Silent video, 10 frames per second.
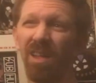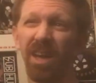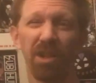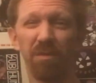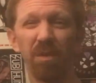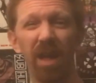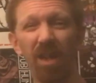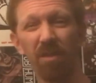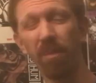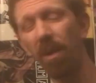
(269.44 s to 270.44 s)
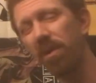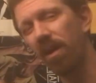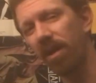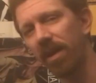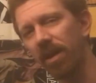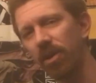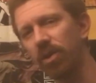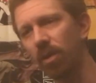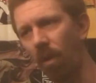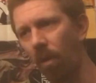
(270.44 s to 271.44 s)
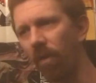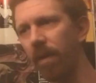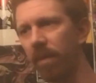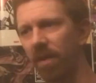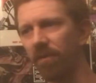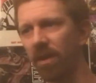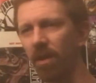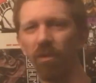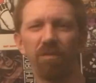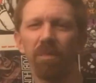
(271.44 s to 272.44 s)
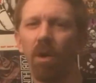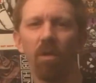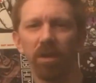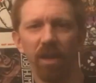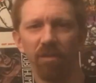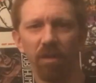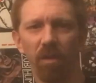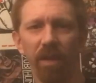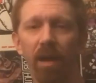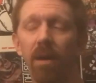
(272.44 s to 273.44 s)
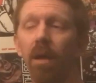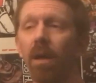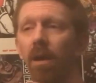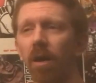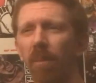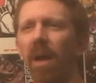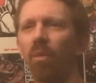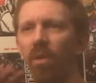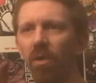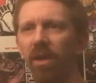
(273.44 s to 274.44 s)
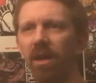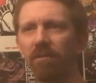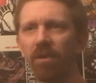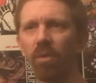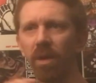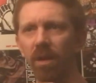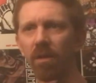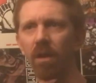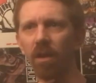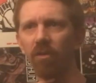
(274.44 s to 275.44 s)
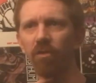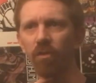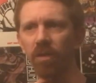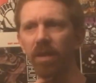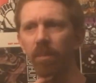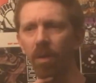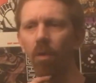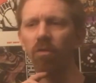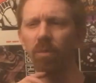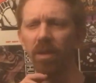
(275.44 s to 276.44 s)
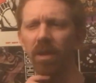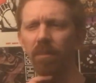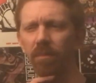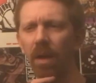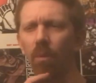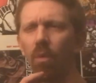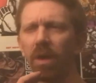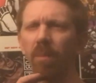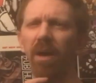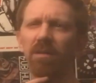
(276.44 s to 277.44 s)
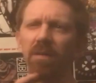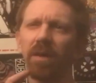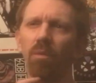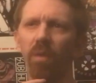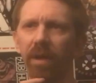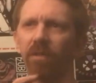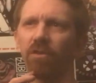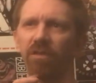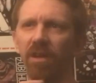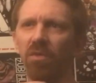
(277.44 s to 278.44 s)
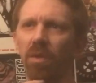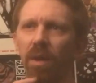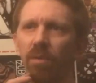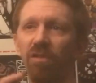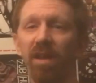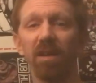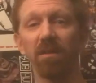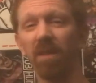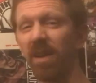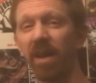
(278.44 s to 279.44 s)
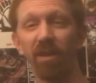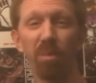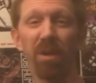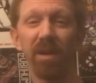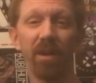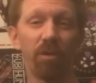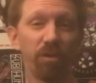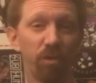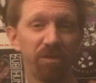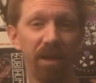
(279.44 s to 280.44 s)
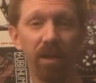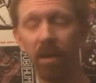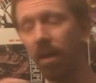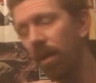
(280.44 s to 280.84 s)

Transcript: next few days, I'm probably not going to get to shoot all that many videos, holidays and all that. Um, I will get a few in uh, certainly, but ultimately I won't get back to like a regular schedule. I would say until like next Monday or Tuesday.